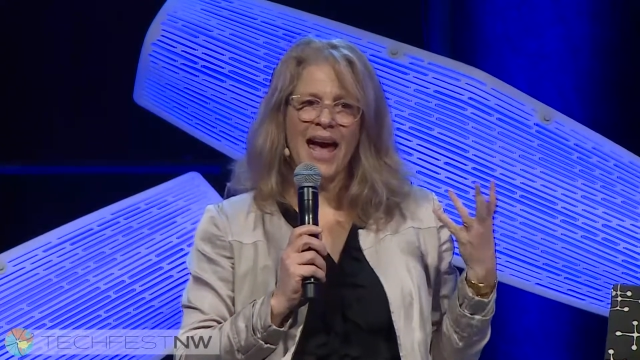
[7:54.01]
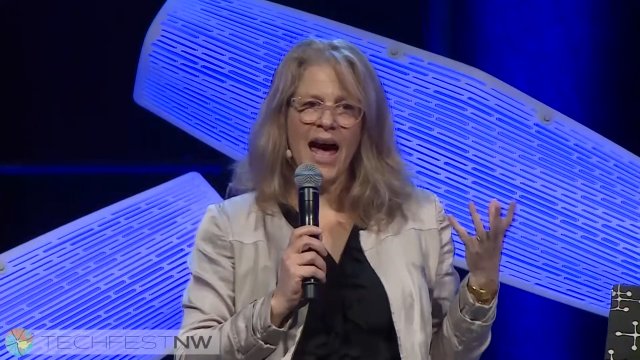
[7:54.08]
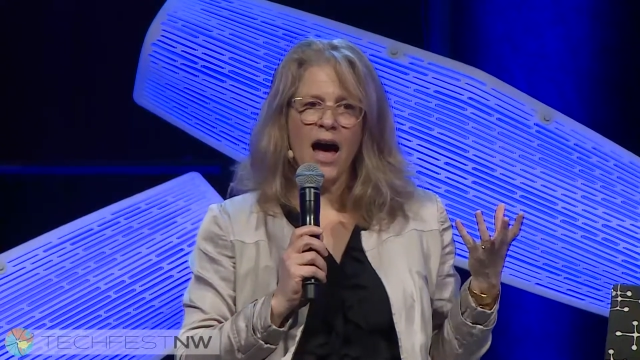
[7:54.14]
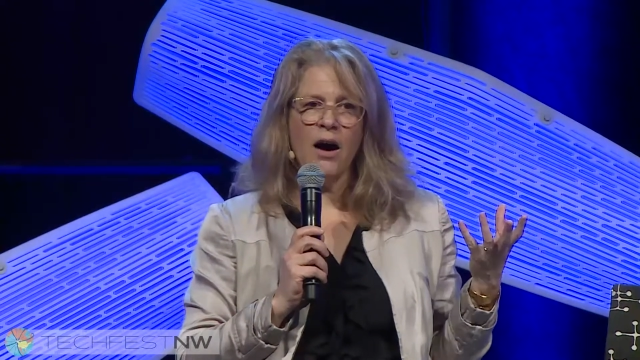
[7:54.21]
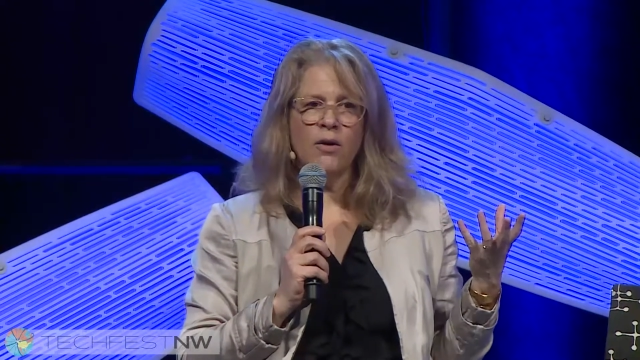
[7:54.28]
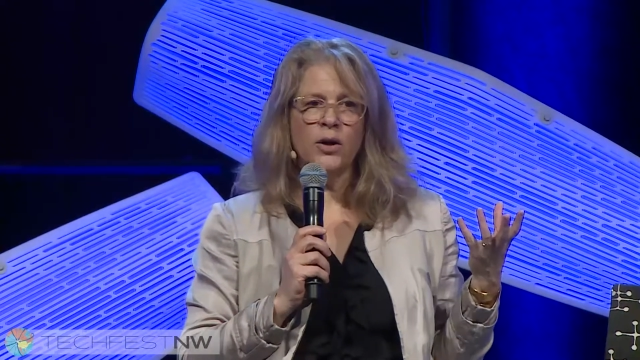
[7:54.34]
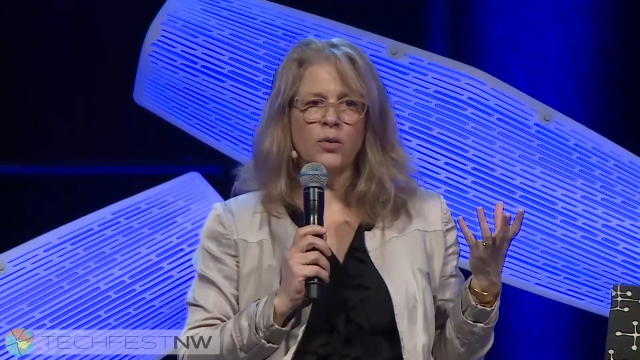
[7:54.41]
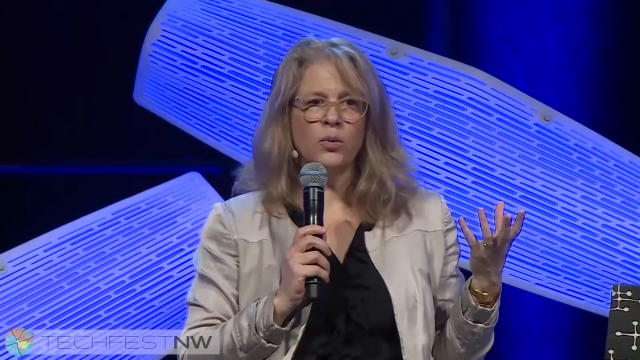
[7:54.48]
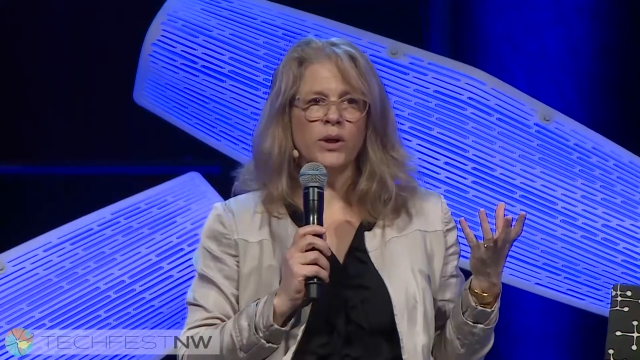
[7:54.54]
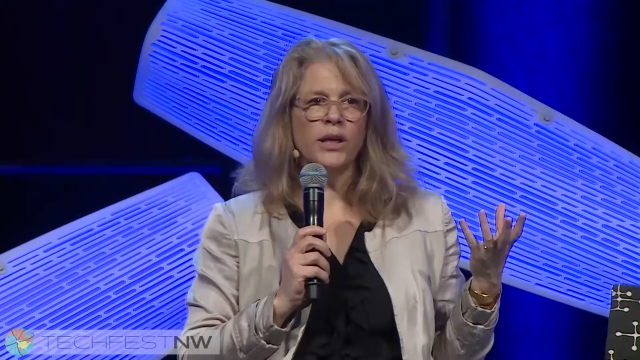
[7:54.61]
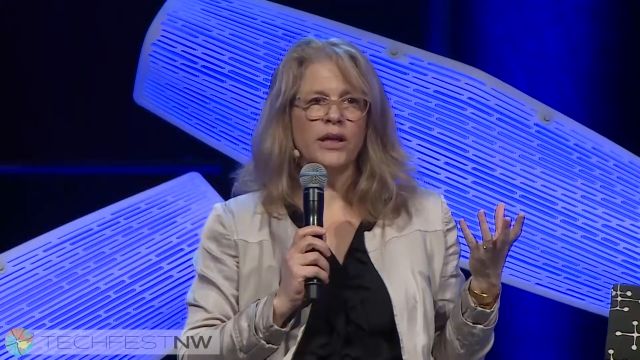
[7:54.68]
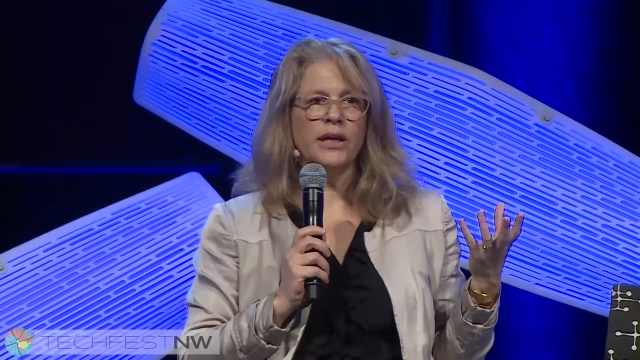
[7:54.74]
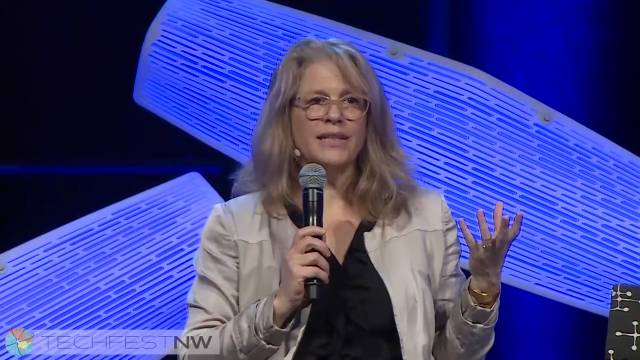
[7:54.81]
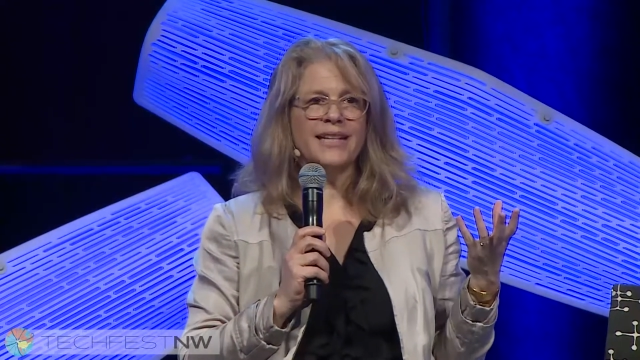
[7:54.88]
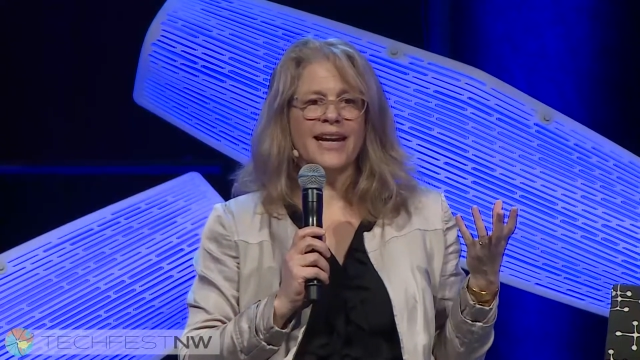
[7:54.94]
how do
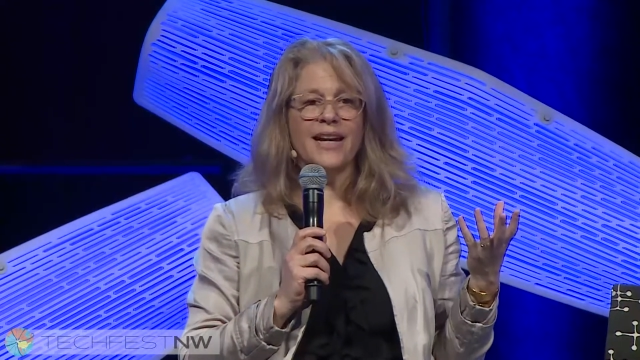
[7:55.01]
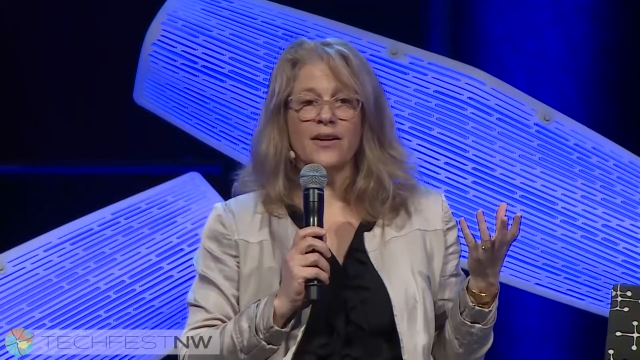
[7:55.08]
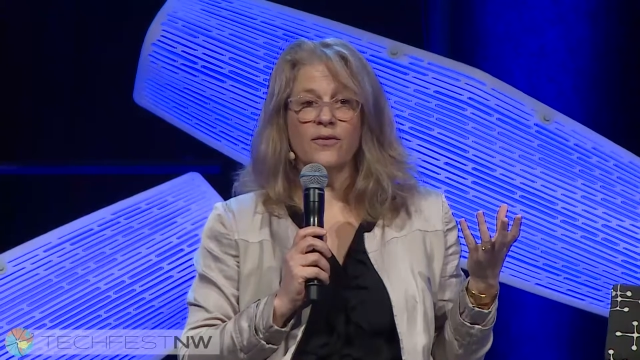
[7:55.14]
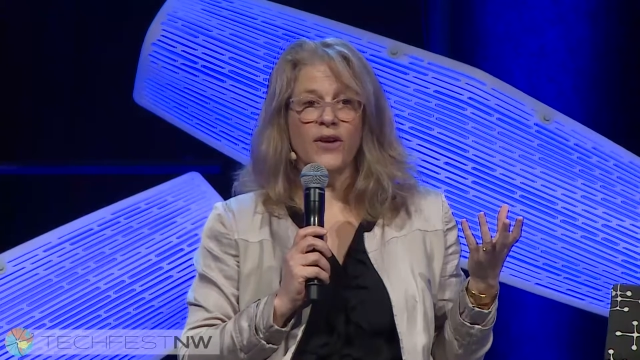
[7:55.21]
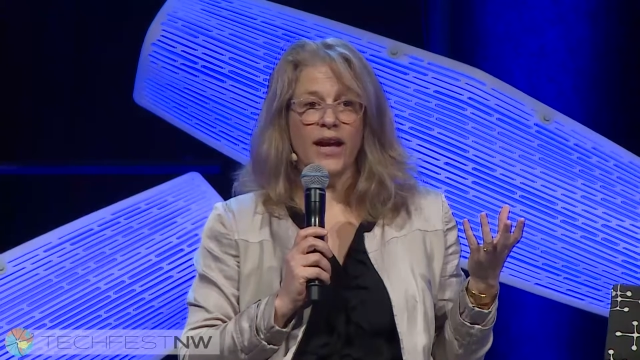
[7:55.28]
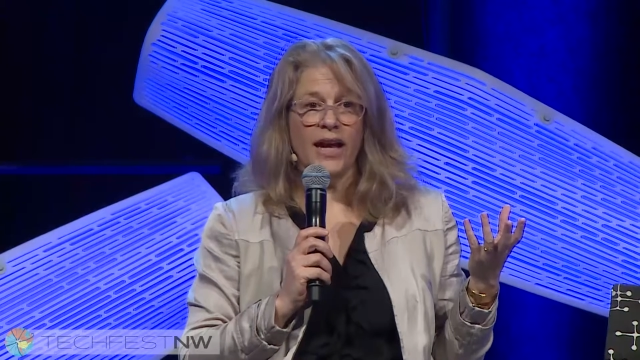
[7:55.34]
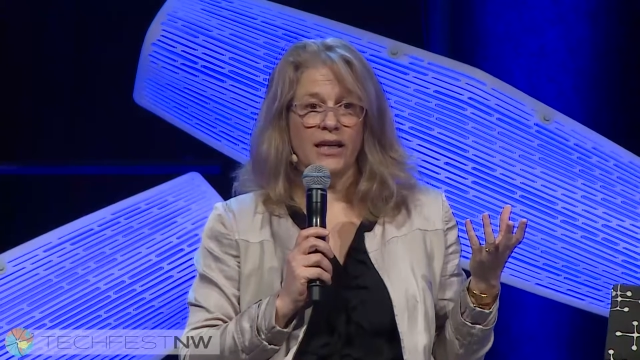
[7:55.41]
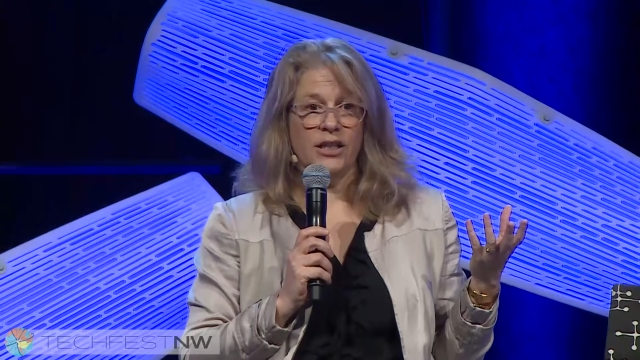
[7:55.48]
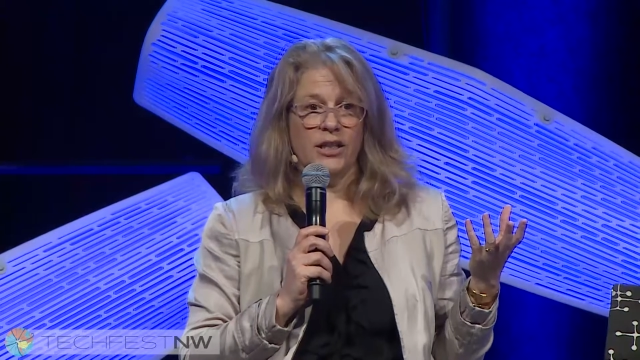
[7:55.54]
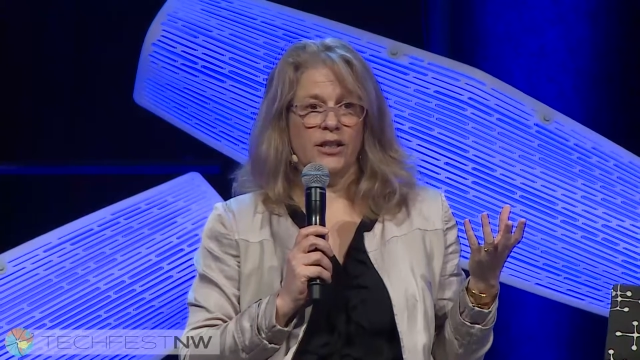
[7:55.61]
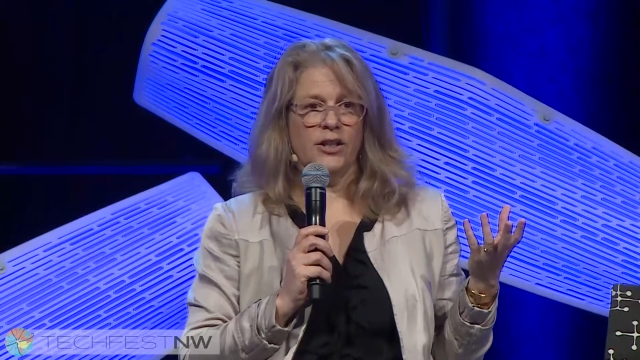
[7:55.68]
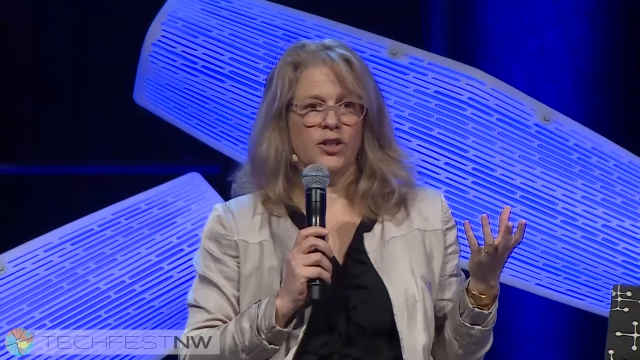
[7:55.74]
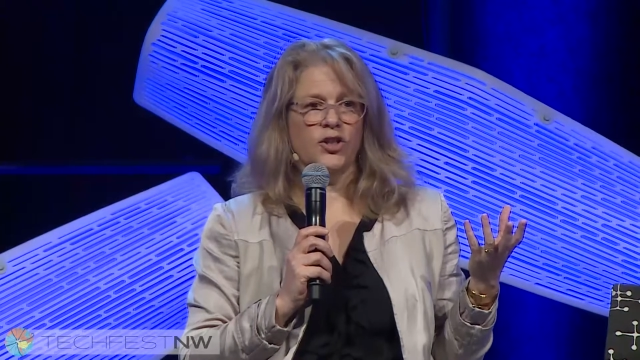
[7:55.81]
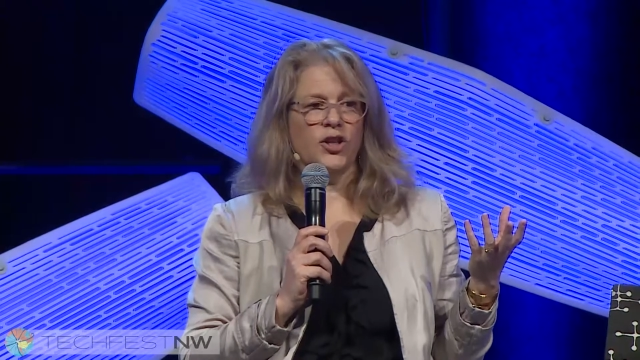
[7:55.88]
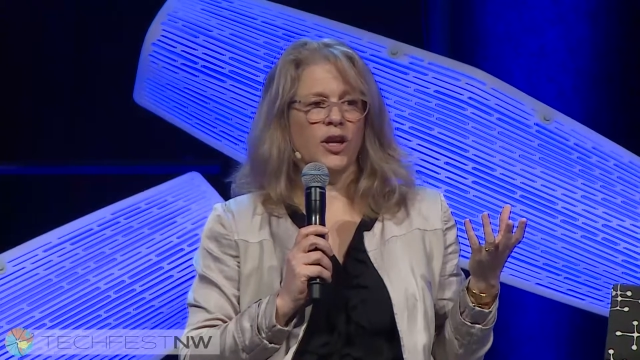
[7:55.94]
we take advantage